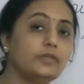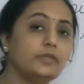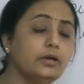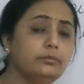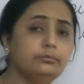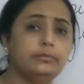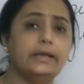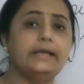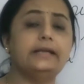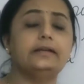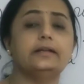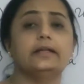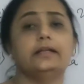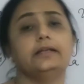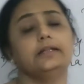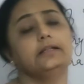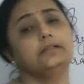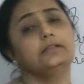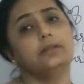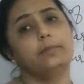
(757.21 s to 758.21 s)

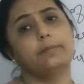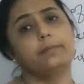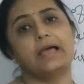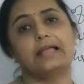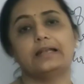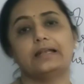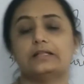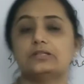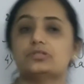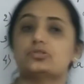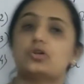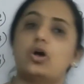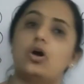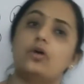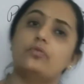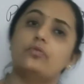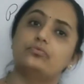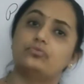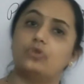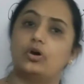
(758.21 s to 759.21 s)
maintaining the balance
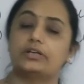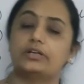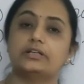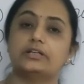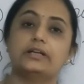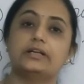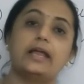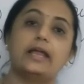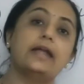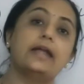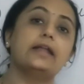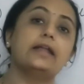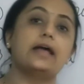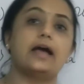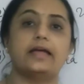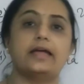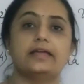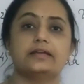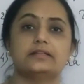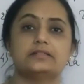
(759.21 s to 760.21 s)
of water and
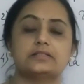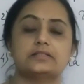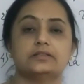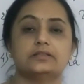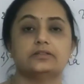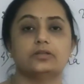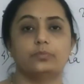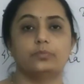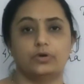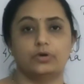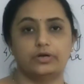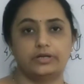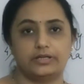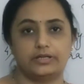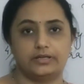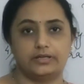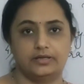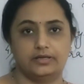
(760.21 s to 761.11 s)
ions in the body.